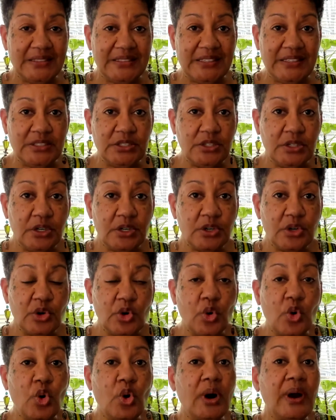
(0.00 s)
took
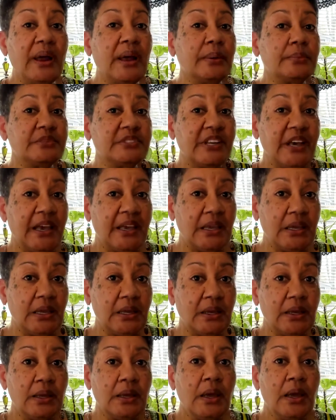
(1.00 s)
or am
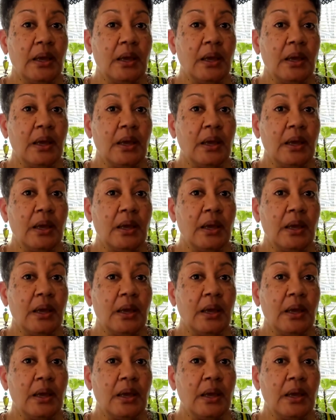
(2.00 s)
taking,